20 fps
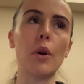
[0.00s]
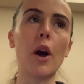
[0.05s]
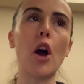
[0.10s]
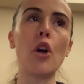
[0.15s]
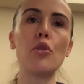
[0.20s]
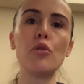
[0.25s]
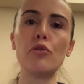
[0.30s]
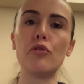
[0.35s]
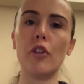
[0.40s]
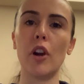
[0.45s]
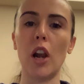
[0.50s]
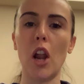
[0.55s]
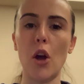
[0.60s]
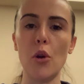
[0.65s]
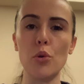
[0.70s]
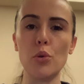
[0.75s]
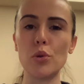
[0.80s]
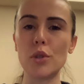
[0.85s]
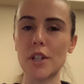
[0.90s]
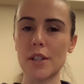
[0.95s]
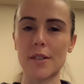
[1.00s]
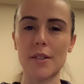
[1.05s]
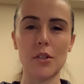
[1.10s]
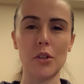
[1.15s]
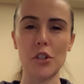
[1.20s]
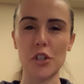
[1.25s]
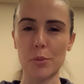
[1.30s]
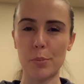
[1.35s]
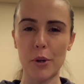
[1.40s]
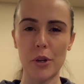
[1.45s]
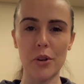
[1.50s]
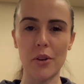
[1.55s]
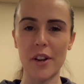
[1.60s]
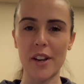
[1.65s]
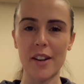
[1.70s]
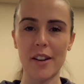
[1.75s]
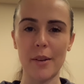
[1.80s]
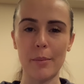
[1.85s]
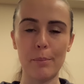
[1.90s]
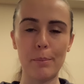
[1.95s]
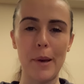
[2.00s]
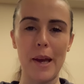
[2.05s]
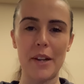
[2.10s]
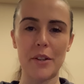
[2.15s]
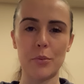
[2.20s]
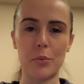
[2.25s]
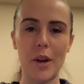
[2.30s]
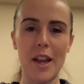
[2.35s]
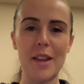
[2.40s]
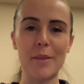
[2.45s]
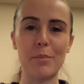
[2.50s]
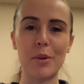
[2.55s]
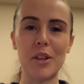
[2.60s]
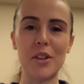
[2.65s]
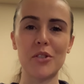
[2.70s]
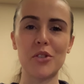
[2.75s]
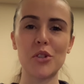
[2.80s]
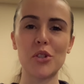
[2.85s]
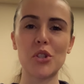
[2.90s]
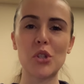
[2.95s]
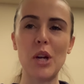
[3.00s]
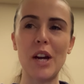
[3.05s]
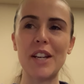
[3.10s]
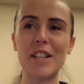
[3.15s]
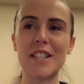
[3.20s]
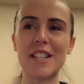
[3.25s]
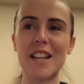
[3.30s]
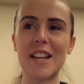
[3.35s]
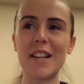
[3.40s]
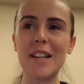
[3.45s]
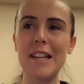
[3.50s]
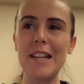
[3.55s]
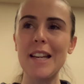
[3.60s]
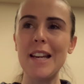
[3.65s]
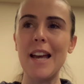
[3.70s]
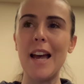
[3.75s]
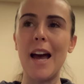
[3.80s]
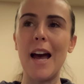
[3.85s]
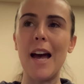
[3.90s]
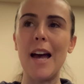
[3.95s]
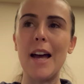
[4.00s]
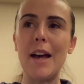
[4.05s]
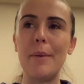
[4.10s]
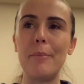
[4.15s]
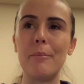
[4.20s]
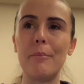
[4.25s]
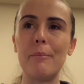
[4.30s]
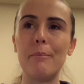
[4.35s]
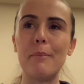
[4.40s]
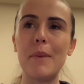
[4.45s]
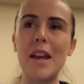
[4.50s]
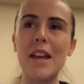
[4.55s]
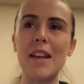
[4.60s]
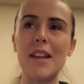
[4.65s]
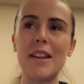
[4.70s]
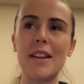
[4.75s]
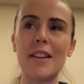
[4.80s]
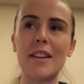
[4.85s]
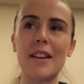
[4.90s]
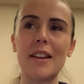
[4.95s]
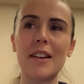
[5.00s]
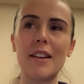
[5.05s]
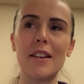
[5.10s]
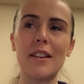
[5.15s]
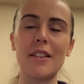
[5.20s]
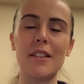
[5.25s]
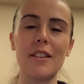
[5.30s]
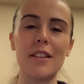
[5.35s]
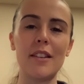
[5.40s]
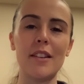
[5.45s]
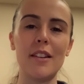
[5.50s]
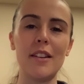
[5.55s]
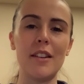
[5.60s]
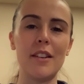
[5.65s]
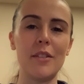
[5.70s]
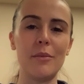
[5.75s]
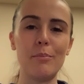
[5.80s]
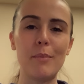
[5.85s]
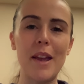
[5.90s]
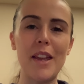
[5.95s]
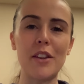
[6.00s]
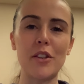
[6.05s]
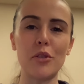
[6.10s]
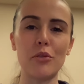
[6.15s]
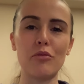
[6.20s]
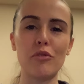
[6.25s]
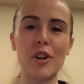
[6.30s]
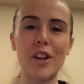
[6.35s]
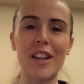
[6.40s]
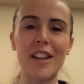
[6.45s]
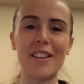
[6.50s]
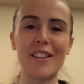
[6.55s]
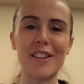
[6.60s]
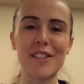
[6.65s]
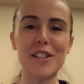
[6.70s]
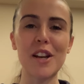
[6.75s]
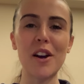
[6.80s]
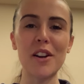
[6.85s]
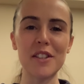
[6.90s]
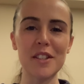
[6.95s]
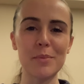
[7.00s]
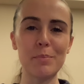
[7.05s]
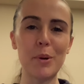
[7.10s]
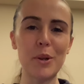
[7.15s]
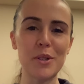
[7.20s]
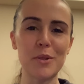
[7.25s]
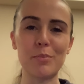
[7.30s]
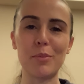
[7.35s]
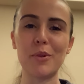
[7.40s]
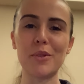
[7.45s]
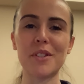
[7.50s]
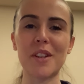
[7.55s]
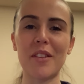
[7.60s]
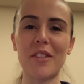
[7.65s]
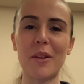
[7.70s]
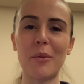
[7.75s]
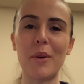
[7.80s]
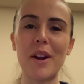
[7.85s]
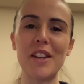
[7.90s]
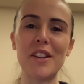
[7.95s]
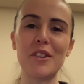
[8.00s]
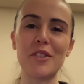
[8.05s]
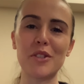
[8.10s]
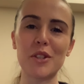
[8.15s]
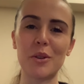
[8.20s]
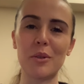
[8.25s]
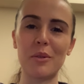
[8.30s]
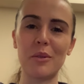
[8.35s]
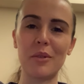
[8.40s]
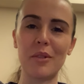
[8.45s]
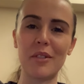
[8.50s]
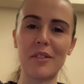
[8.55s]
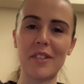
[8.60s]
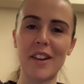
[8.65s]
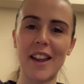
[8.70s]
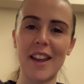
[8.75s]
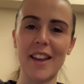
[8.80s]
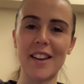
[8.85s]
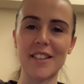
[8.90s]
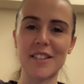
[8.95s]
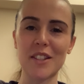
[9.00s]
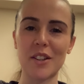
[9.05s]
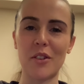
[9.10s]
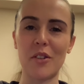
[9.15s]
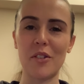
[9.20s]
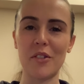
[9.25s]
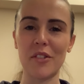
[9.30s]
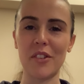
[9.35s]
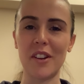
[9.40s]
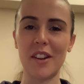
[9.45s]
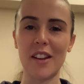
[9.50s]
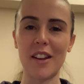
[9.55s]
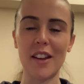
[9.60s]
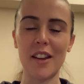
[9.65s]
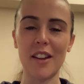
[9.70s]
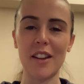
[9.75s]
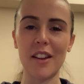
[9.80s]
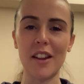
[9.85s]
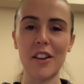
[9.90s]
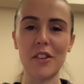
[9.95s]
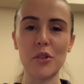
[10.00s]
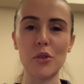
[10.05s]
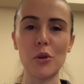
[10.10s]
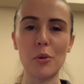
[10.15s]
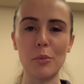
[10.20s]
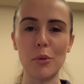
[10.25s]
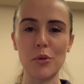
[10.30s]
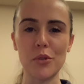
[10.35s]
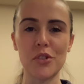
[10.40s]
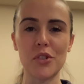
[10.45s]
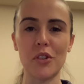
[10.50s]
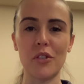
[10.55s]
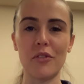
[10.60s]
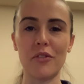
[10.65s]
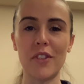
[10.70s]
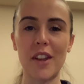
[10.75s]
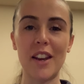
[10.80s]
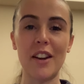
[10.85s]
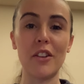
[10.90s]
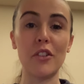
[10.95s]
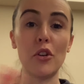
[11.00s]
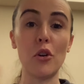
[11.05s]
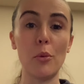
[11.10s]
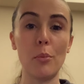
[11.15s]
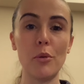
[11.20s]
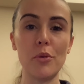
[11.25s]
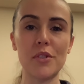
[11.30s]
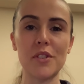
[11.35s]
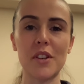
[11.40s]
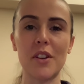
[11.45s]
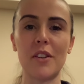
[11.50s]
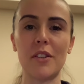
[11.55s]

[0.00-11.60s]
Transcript: overload as such, but not in a bad way, but you're just trying to make your running as hard as possible, so that when you do it on a normal sort of, in a normal